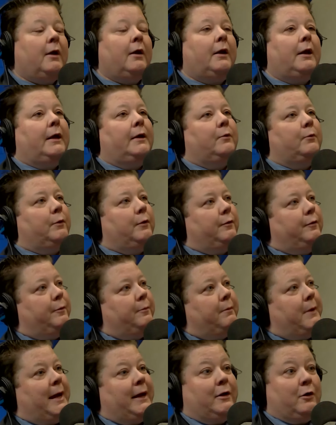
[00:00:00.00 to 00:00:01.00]
like with the
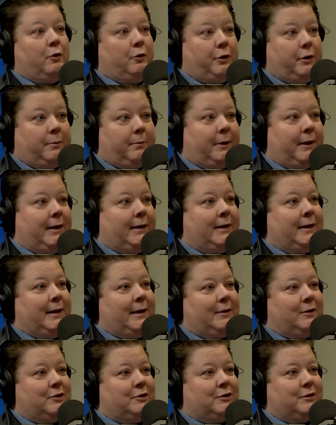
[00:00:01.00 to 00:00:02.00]
Magnolia
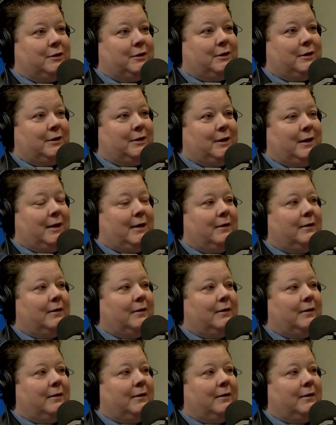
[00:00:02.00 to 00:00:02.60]
Plantation, and mm -hmm.